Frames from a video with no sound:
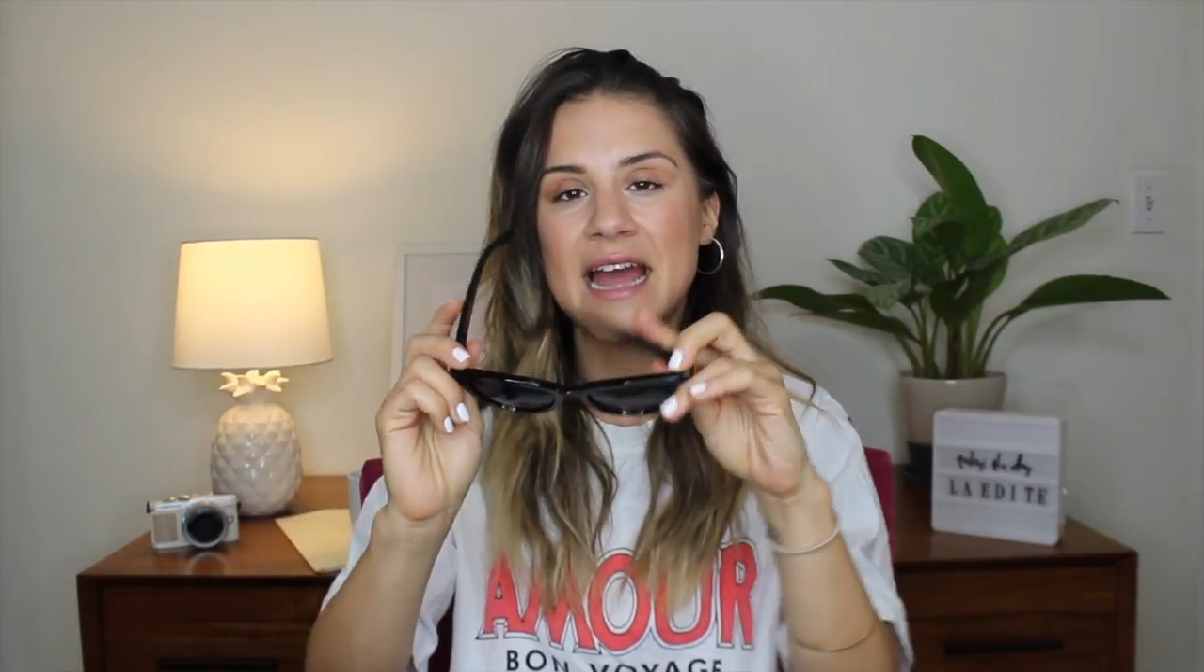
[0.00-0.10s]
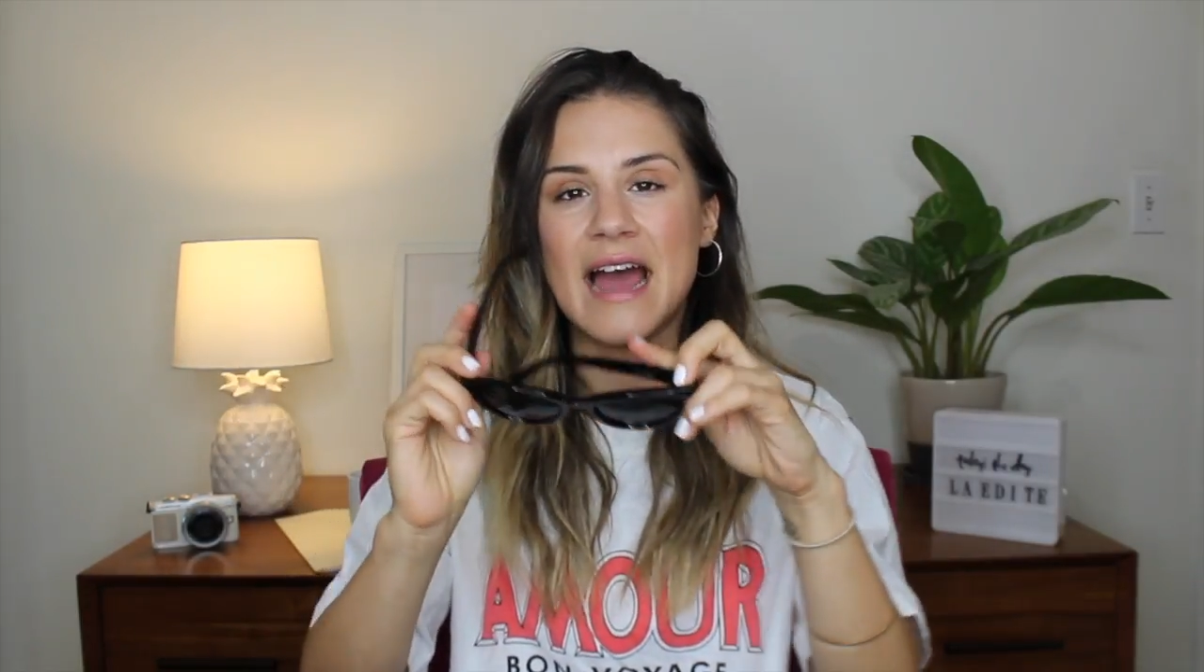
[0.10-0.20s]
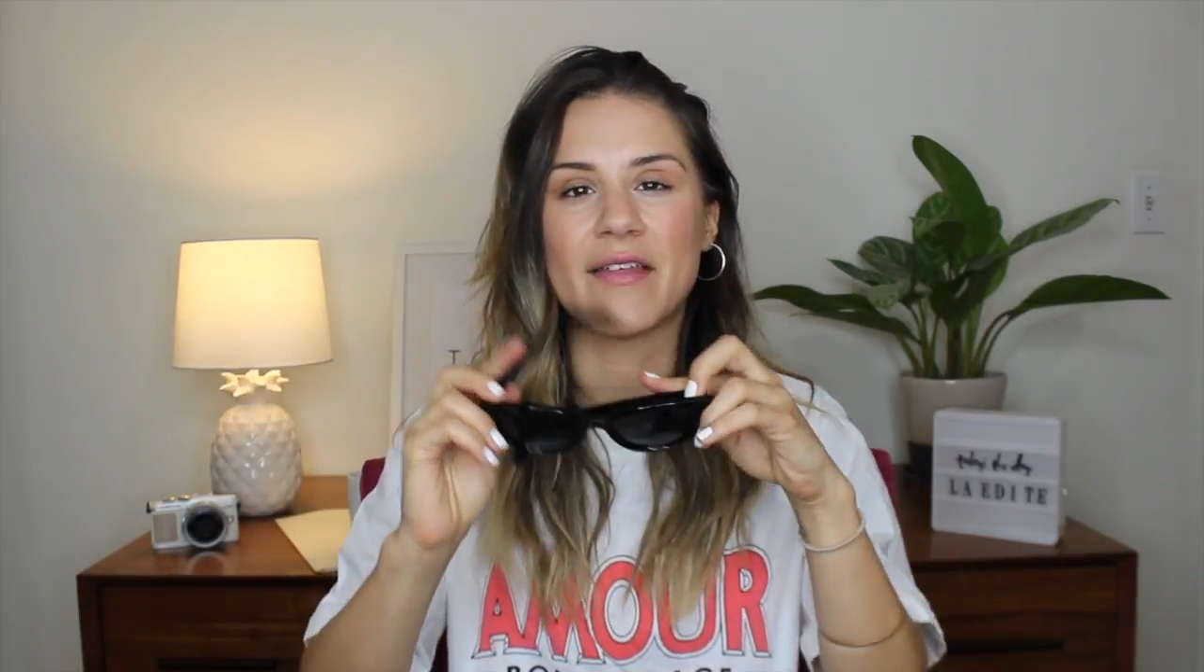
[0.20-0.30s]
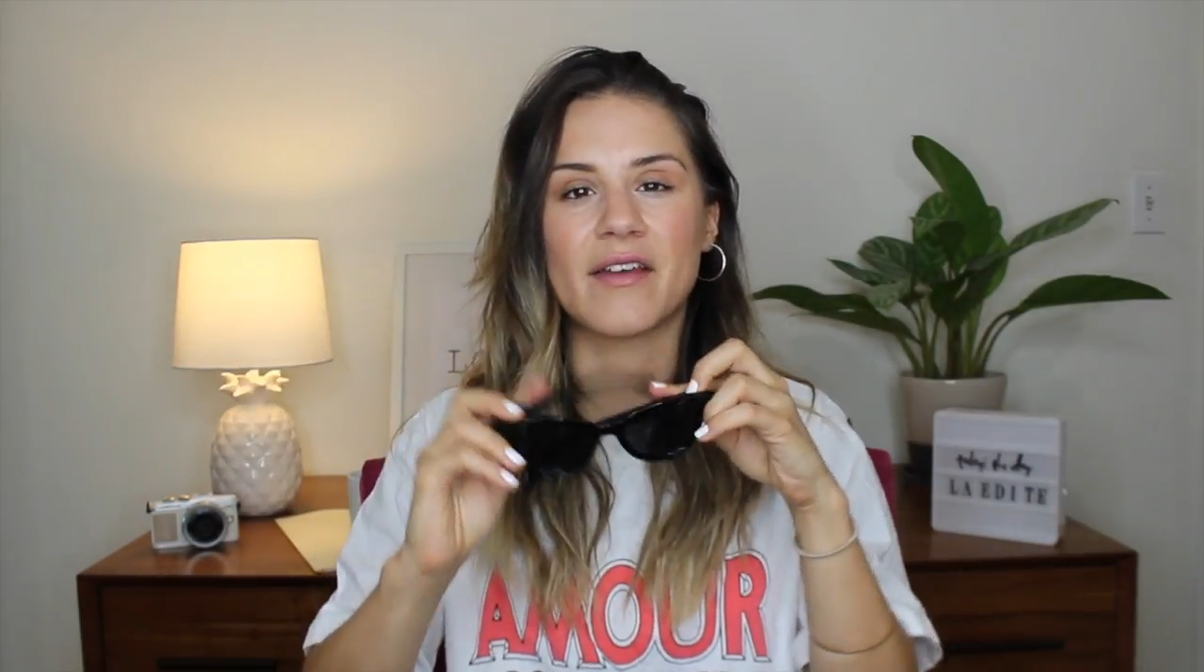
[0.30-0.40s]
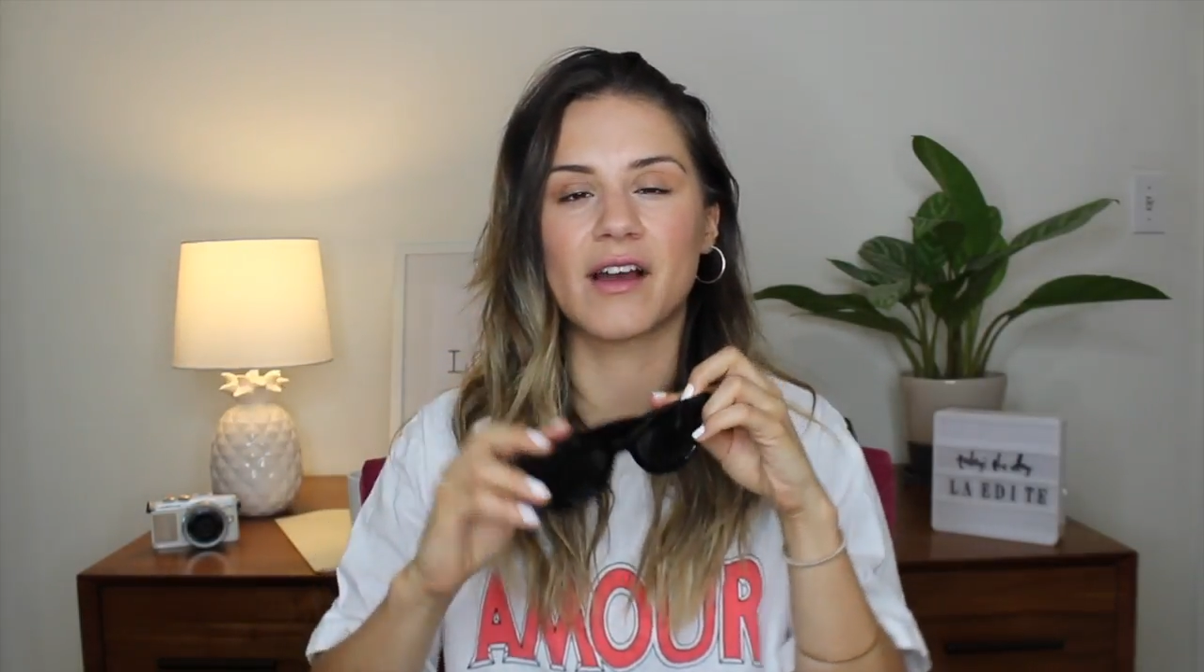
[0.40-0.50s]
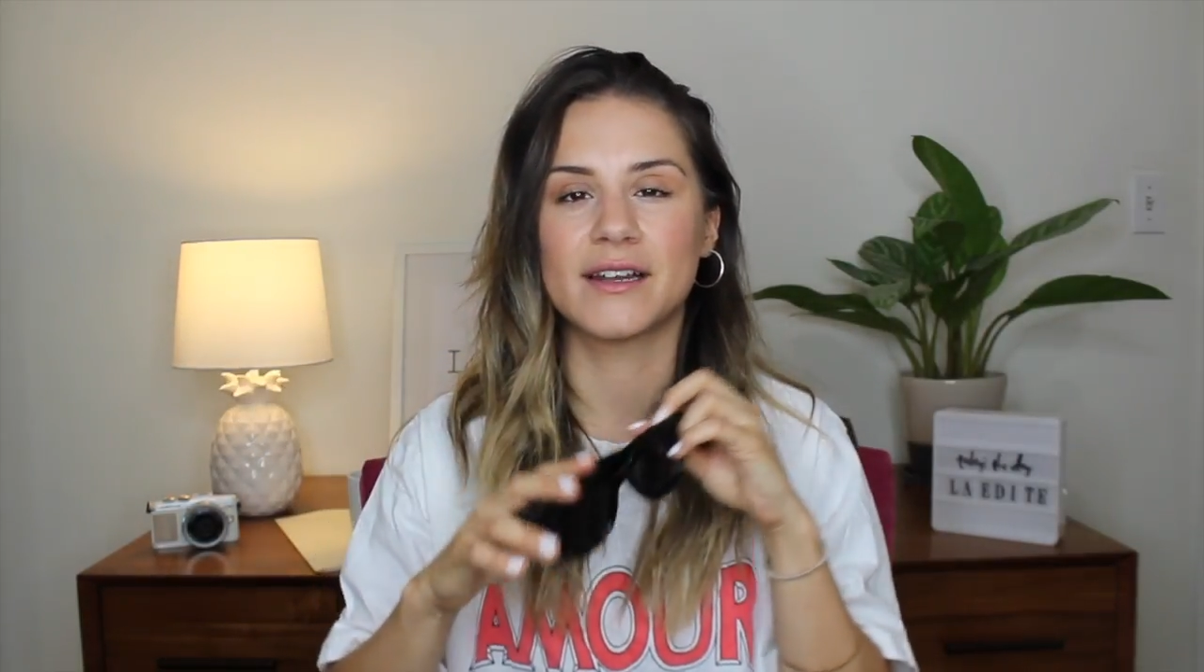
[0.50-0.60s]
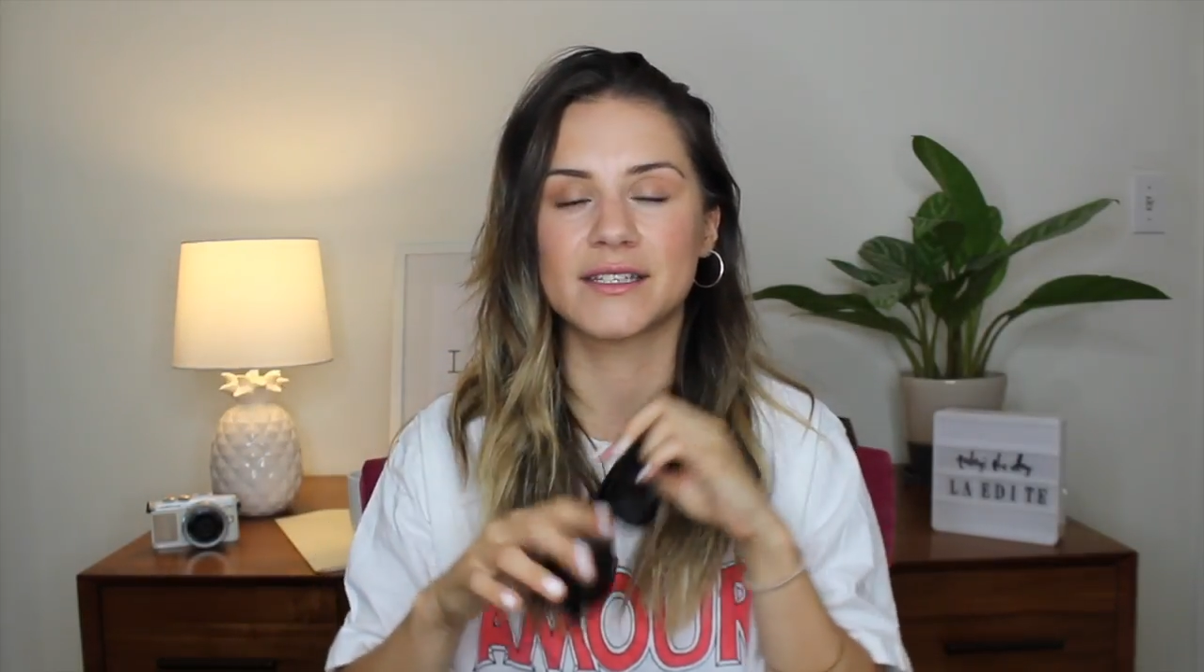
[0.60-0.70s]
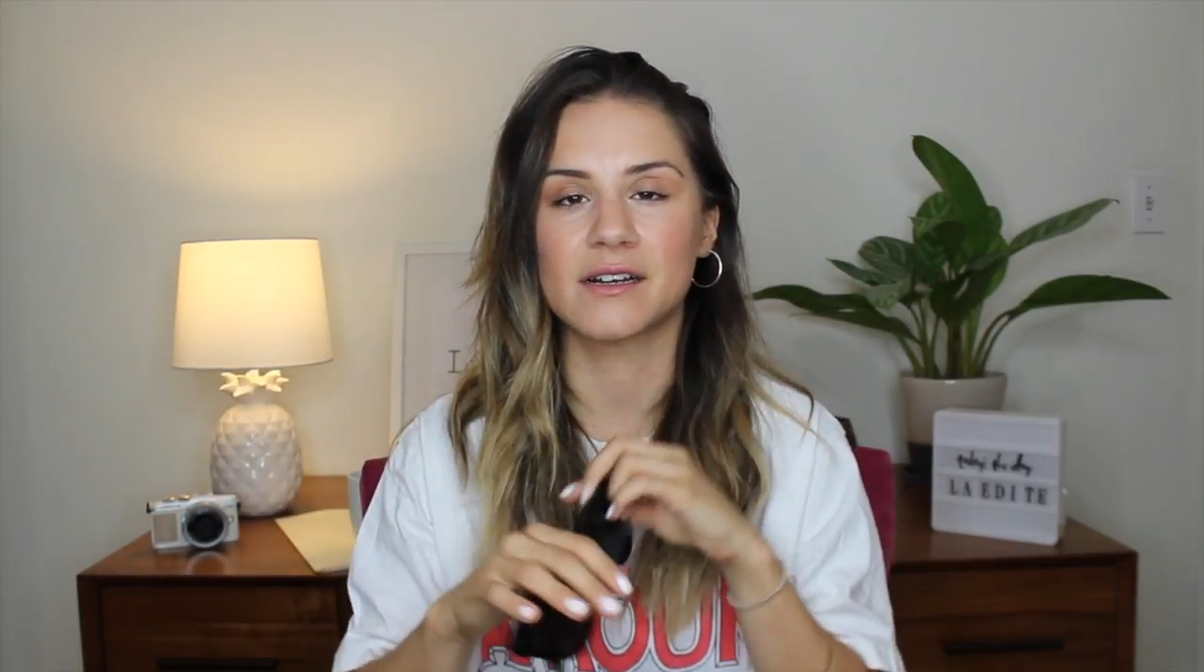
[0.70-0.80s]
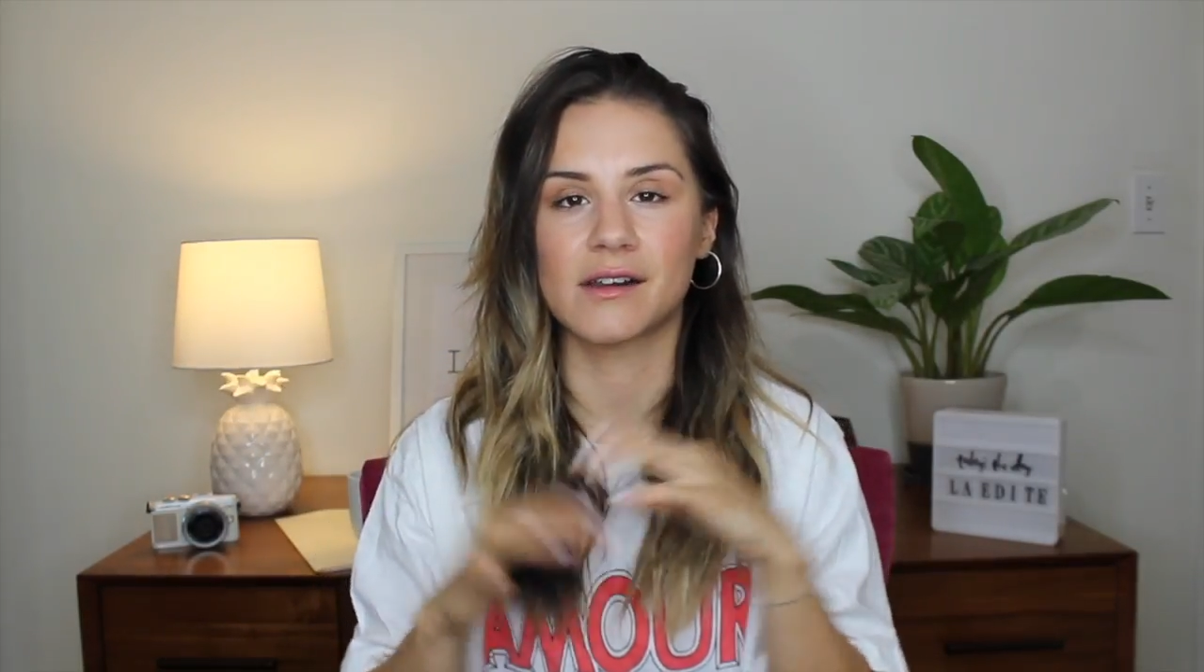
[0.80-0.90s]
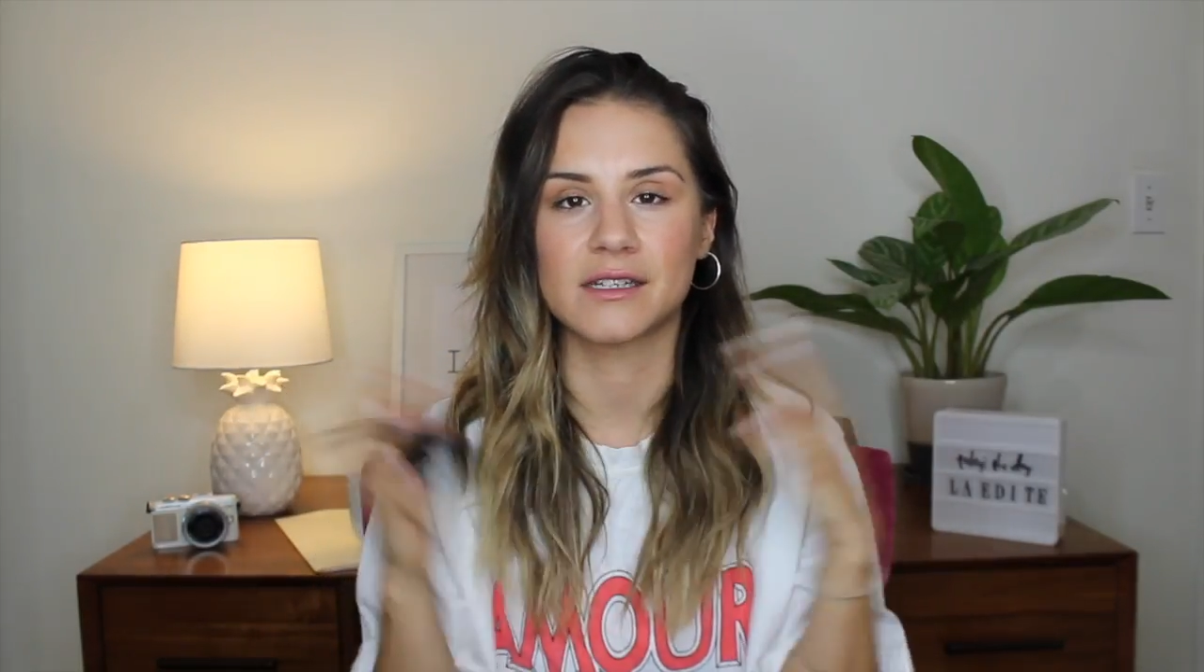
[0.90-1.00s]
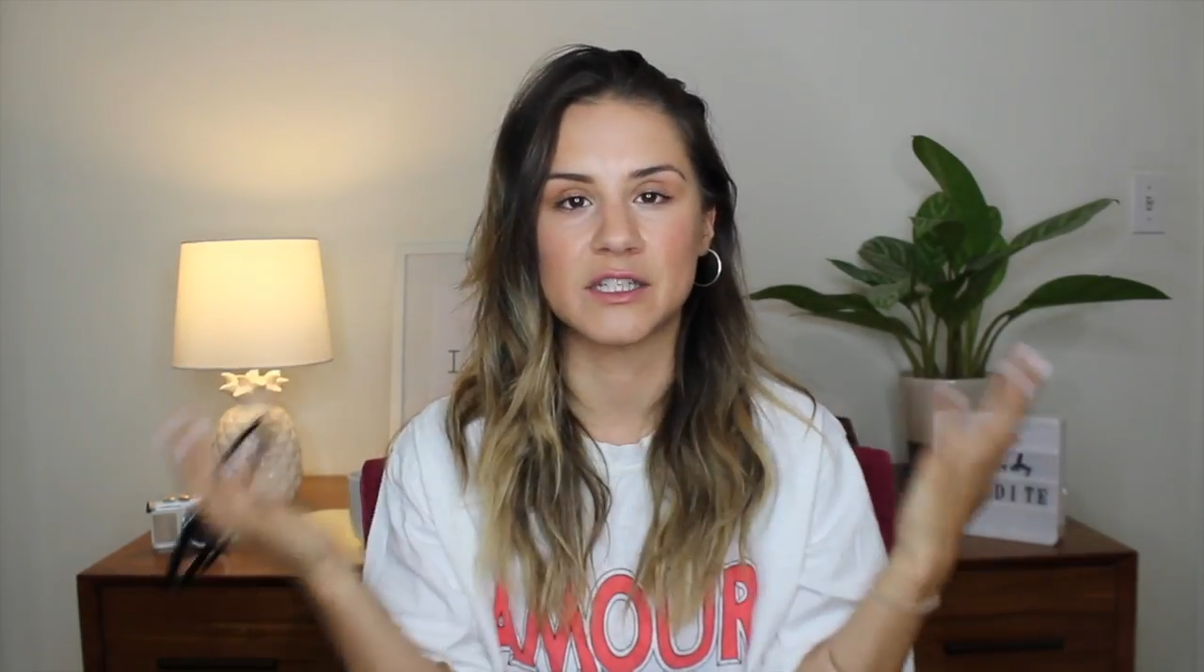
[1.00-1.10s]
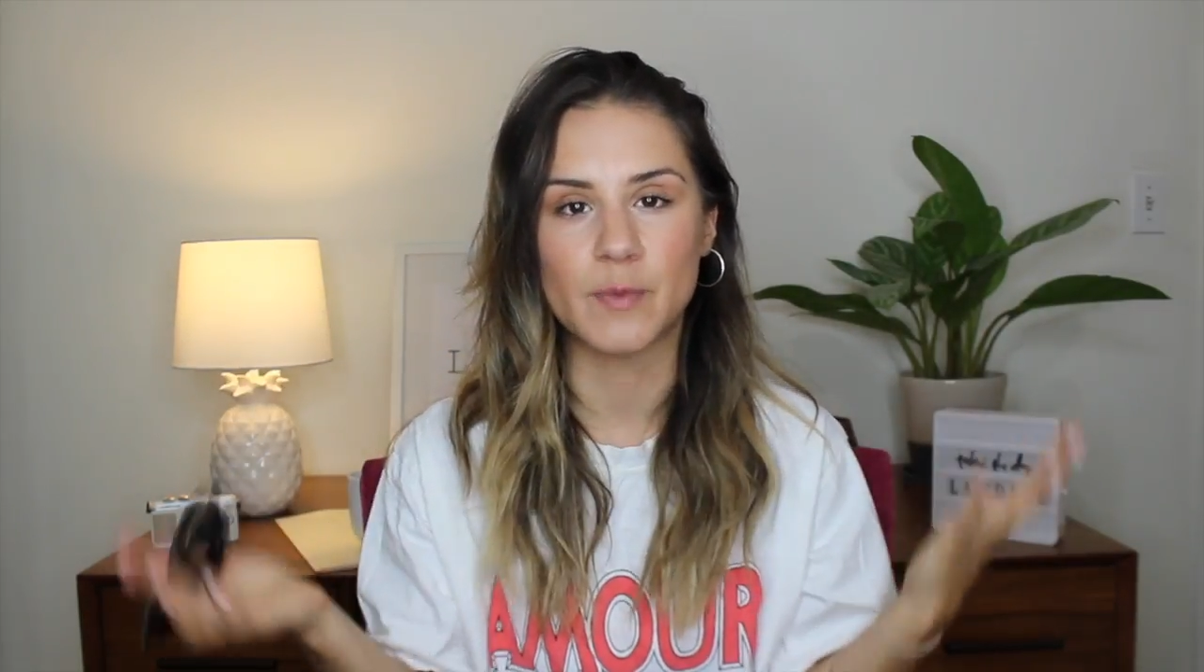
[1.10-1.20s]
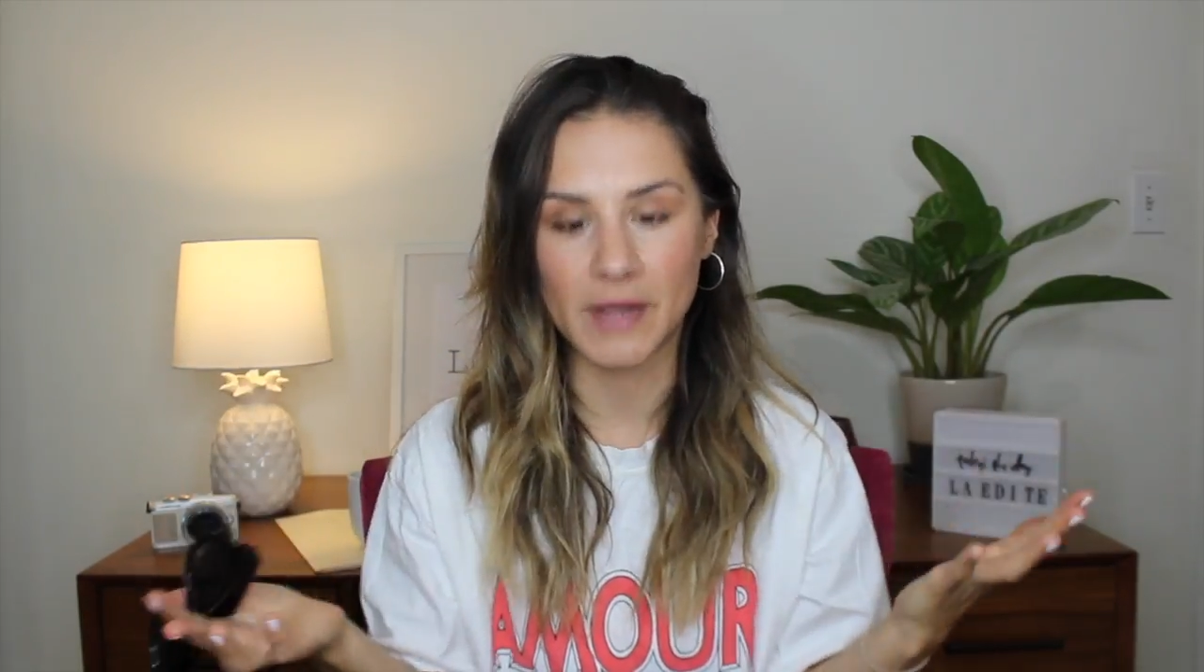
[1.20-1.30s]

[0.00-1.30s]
and then the kind of sunglasses,